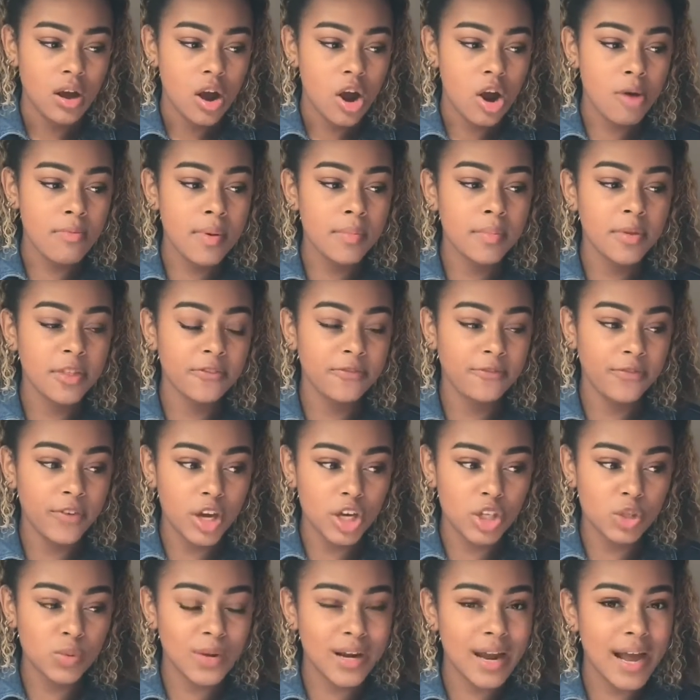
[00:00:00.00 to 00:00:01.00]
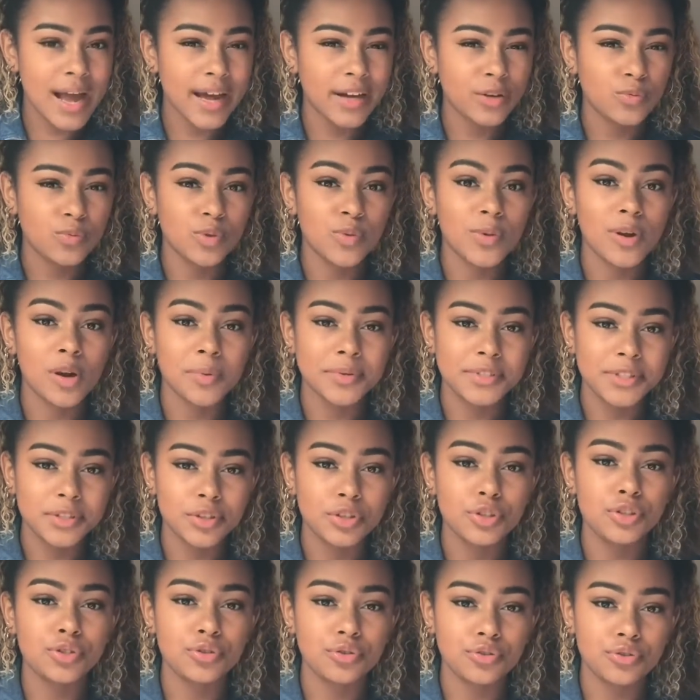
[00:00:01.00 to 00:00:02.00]
I remember the first one I had was when I was in
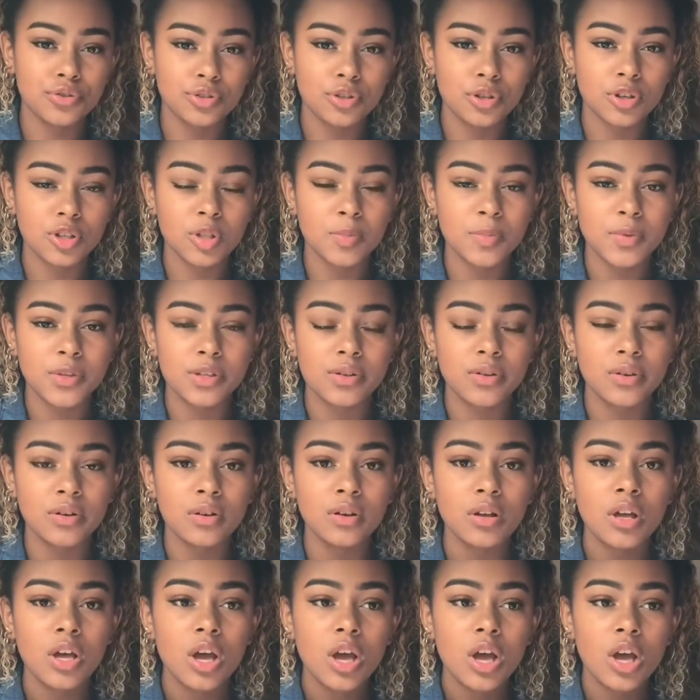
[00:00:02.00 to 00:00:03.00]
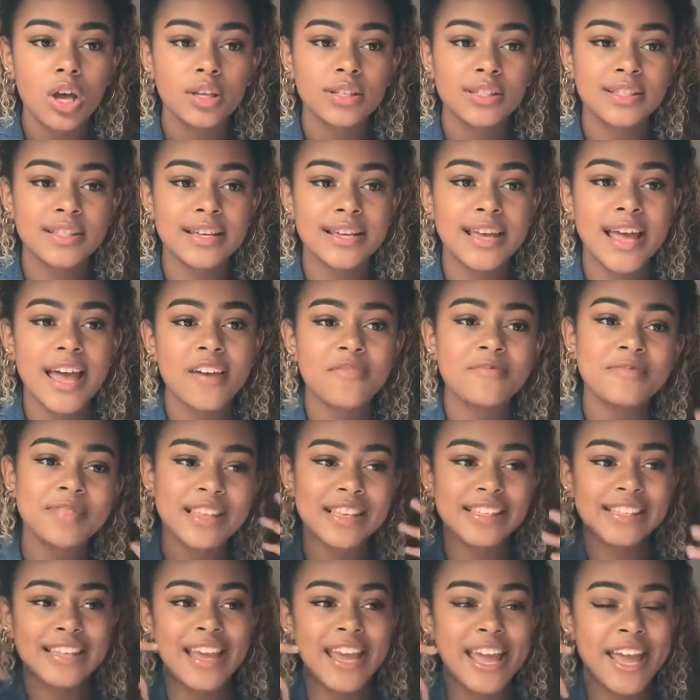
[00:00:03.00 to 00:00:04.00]
the children's hospital, so they gave me
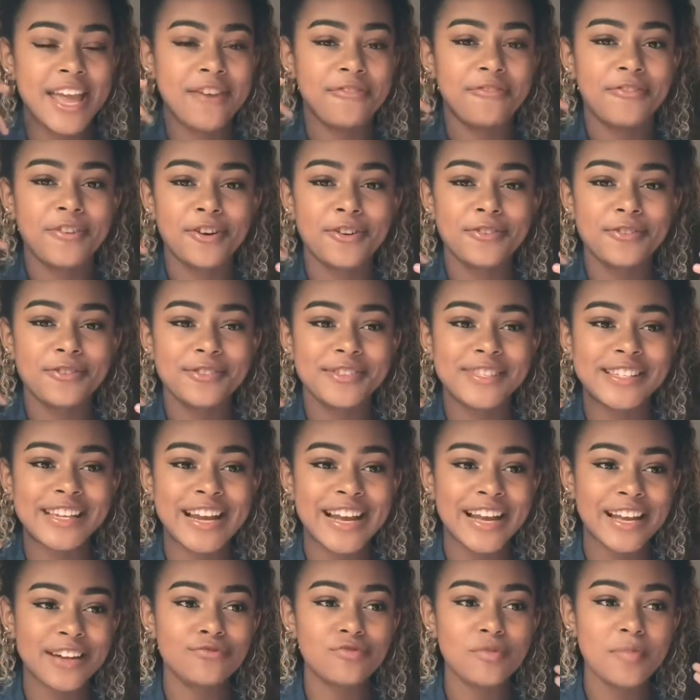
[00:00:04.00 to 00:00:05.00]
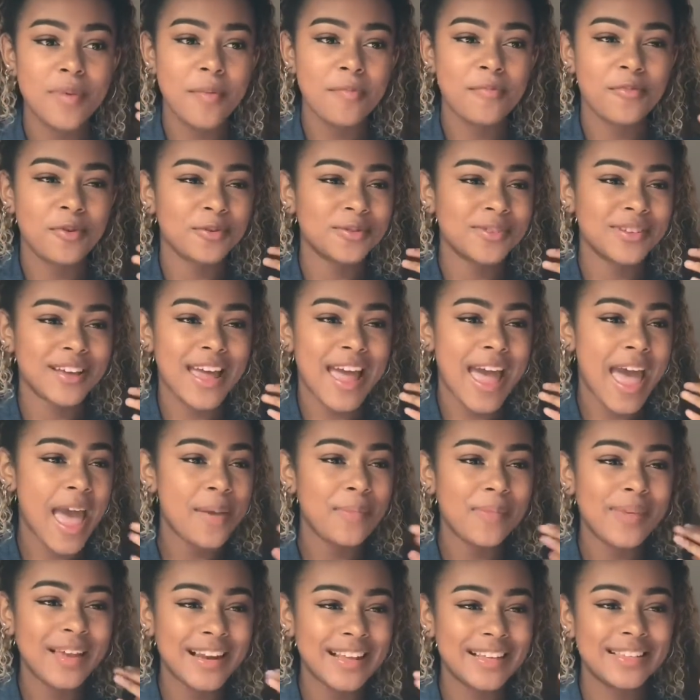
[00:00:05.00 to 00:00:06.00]
these earphones, and I can remember it's like
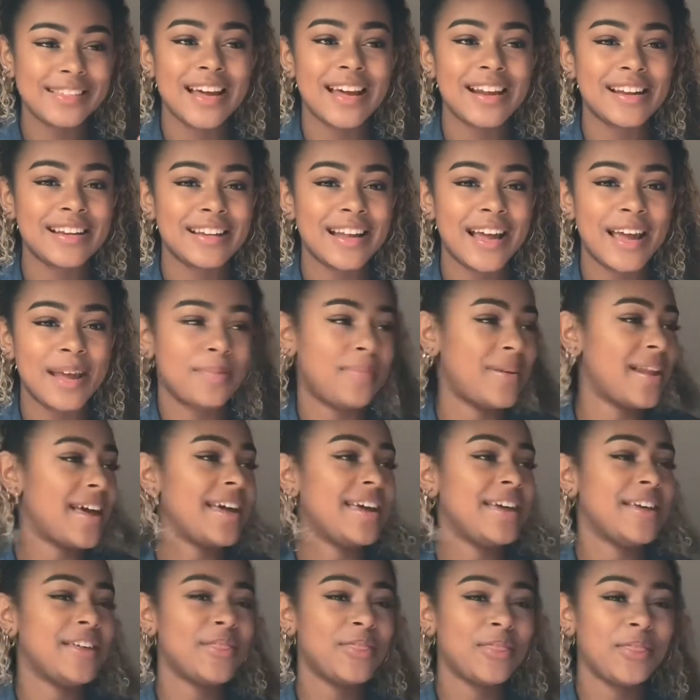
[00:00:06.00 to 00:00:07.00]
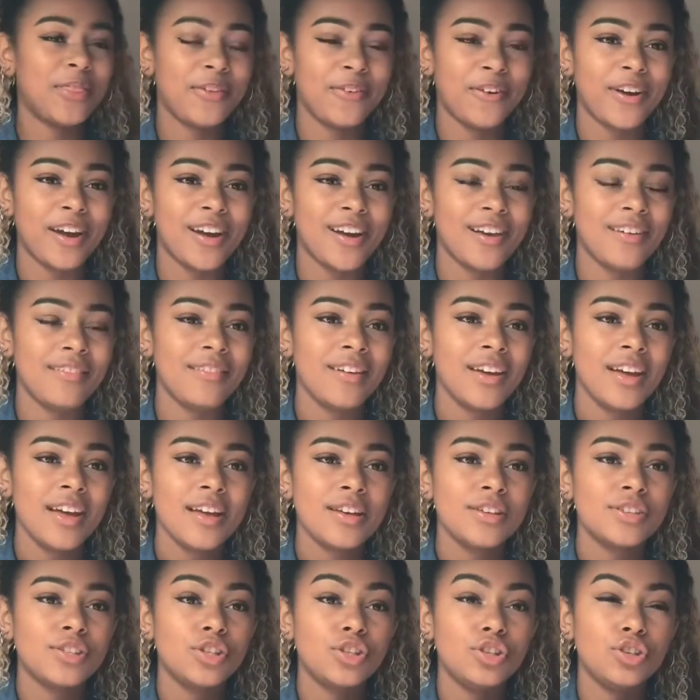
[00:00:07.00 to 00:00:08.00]
Emily Sandé playing through,
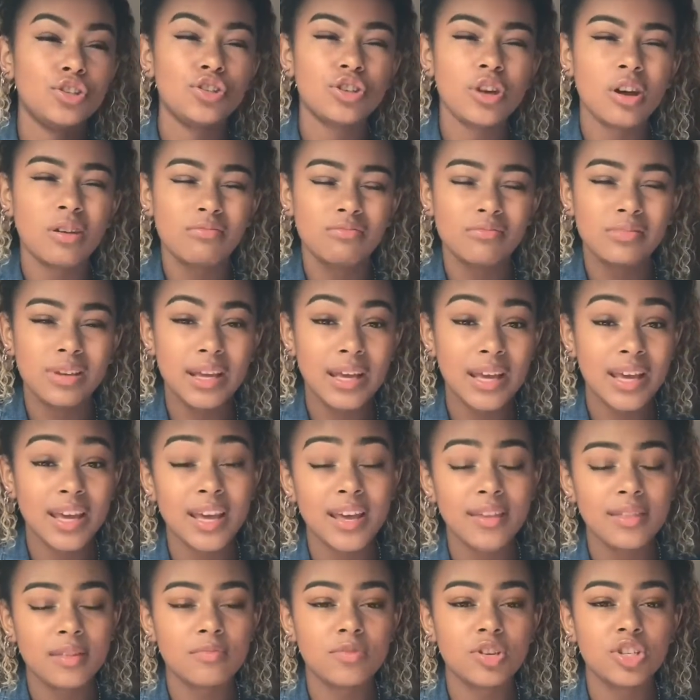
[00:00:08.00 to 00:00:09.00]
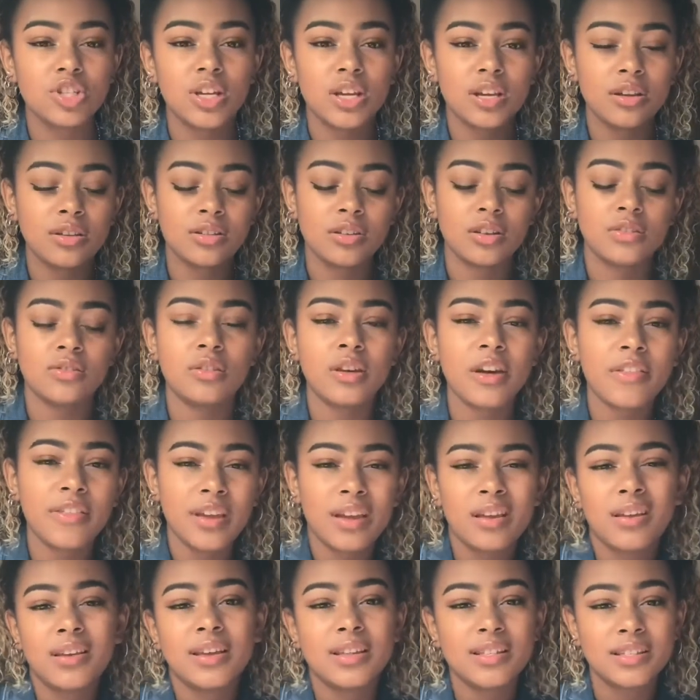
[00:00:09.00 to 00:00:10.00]
so you don't hear the machine, because I
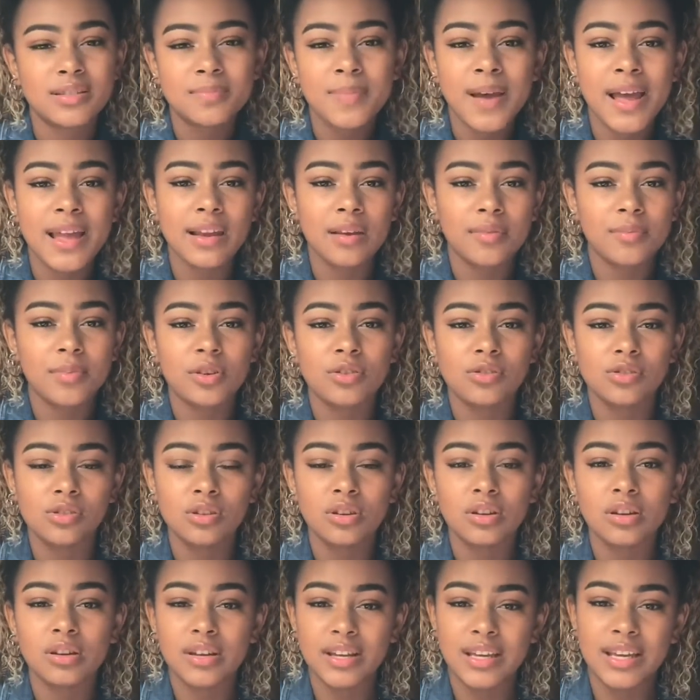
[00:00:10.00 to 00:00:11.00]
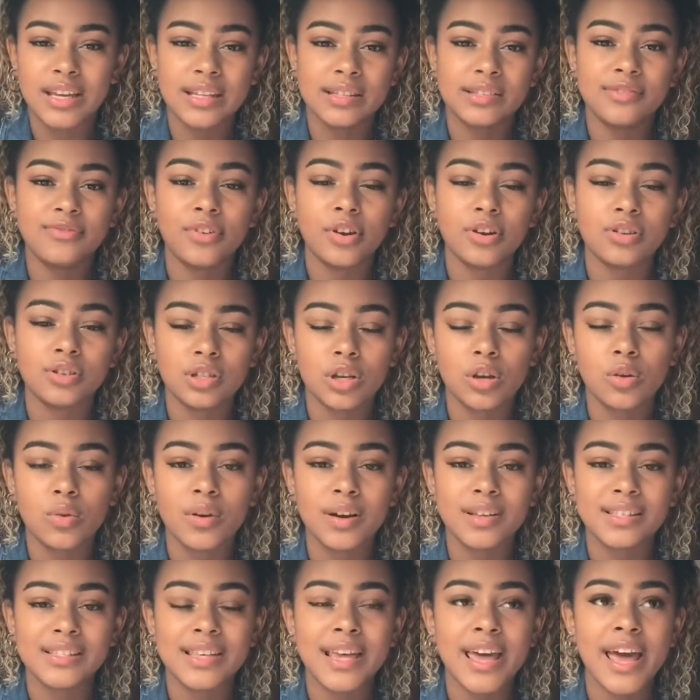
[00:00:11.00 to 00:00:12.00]
think it's mainly because younger kids find it
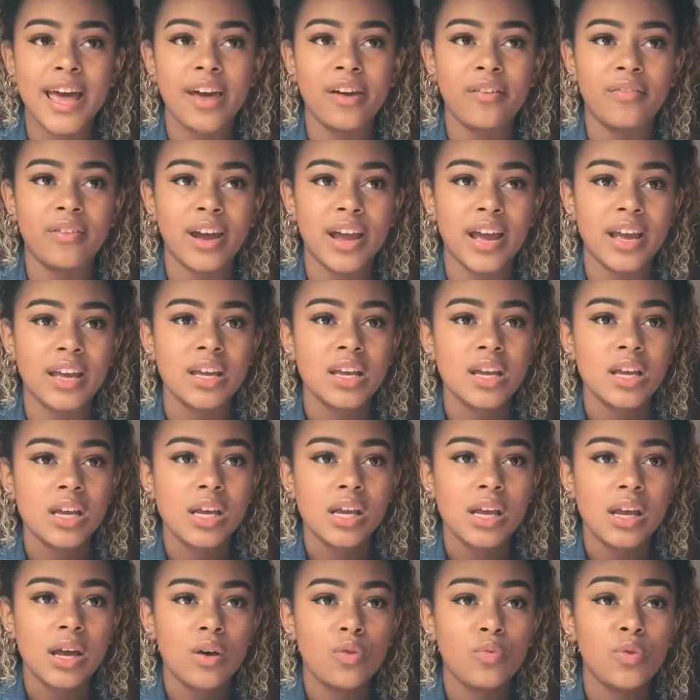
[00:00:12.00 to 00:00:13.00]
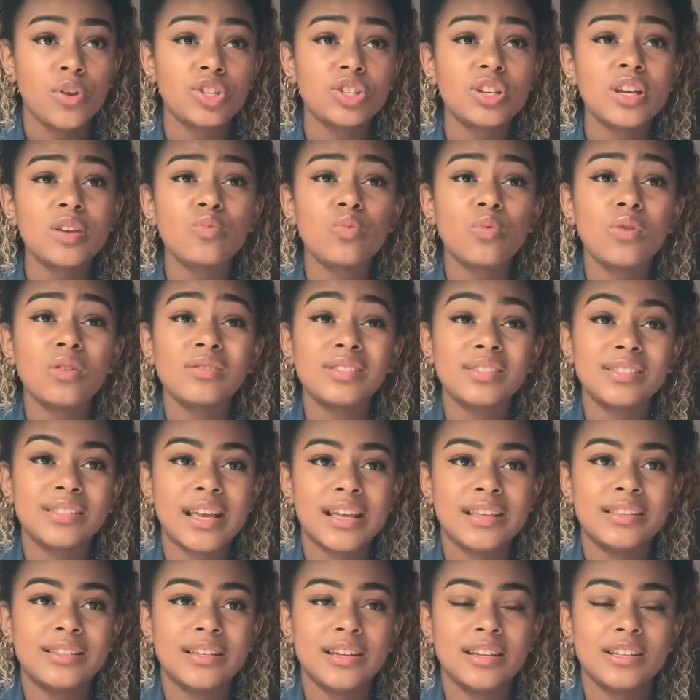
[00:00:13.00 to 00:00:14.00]
quite scary, which it was
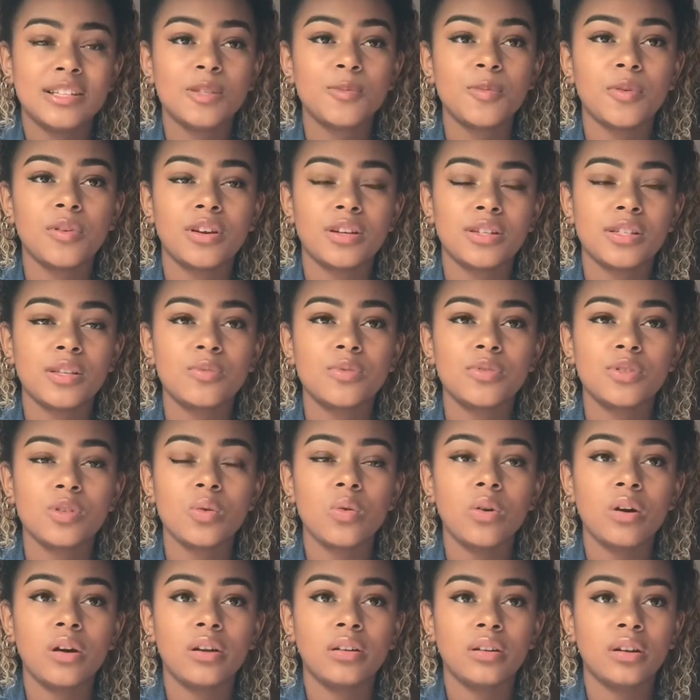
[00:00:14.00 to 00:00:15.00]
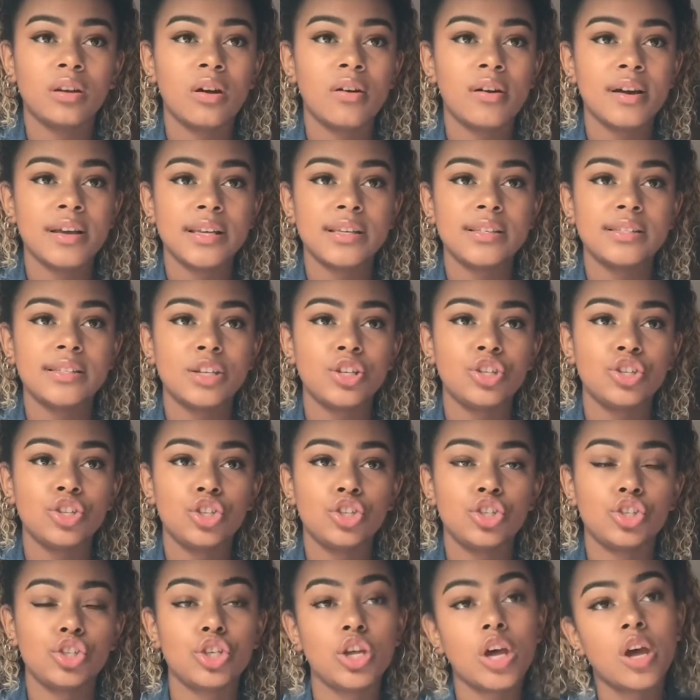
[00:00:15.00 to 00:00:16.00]
settling, to be honest. It was quite nice, and
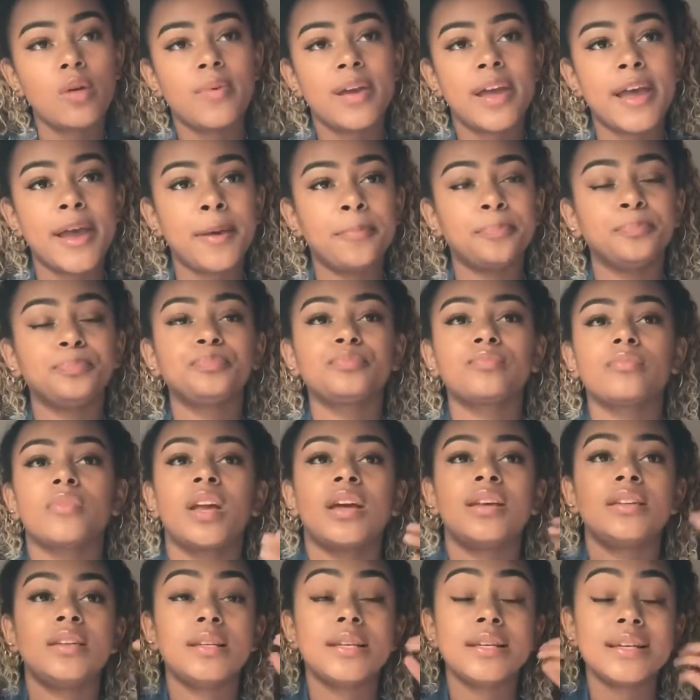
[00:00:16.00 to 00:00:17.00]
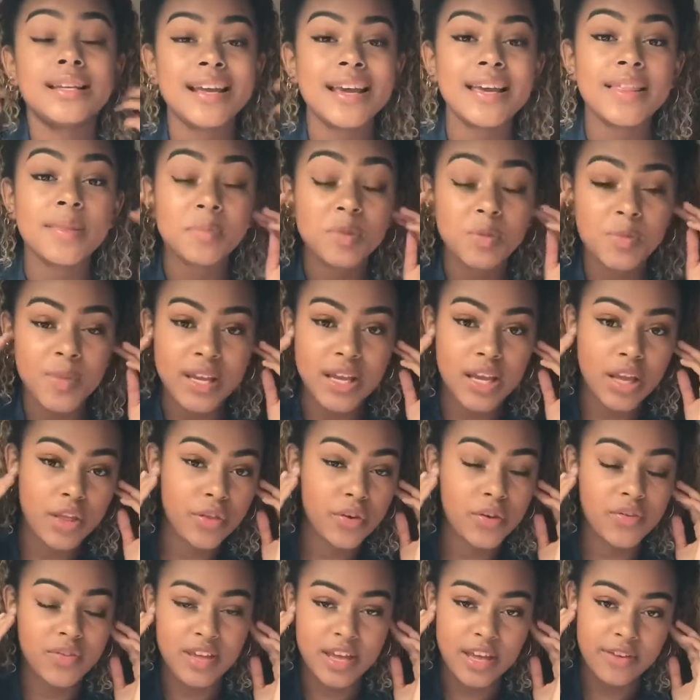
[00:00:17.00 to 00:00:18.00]
you just go in and you can hear them speaking
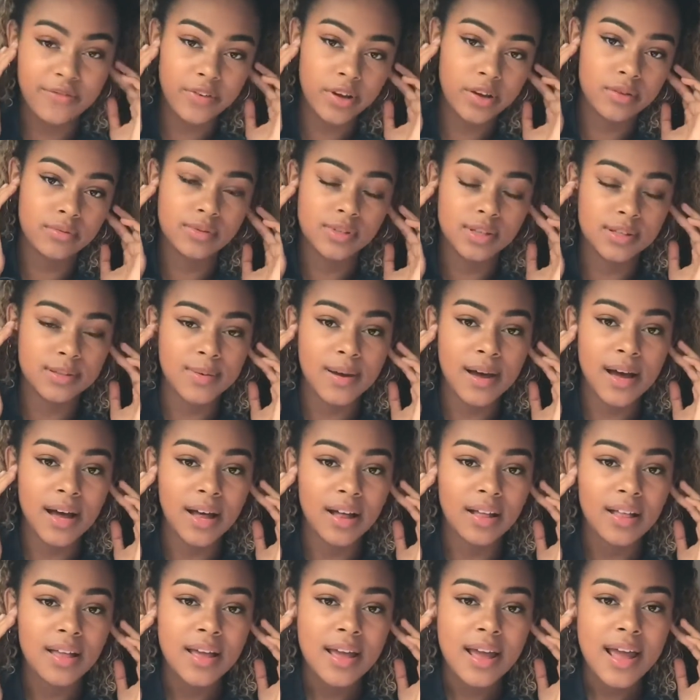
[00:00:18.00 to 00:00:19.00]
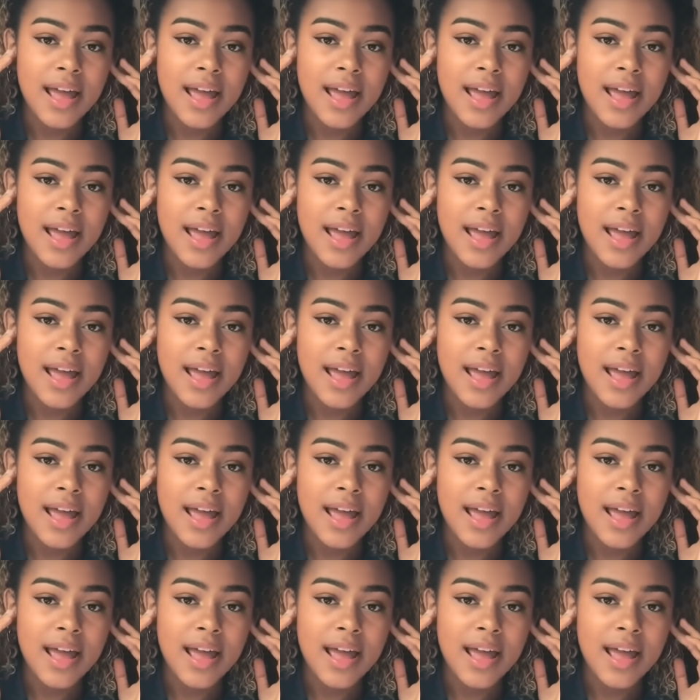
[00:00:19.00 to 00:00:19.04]
through the earphones as well,